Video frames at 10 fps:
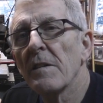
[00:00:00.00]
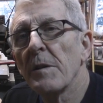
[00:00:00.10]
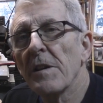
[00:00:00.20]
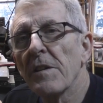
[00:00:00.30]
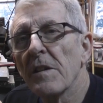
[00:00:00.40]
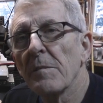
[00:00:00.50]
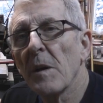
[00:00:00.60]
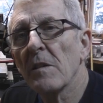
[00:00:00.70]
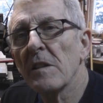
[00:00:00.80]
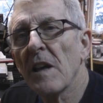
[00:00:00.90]
with
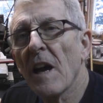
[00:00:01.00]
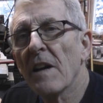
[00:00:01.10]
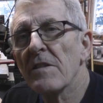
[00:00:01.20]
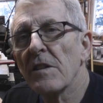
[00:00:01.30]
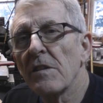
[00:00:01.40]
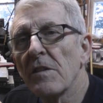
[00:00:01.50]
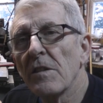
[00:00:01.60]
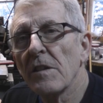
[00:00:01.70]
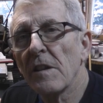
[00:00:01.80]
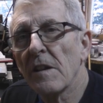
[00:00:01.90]
multi-axis
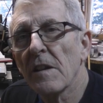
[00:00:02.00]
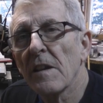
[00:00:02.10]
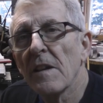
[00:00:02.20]
turning.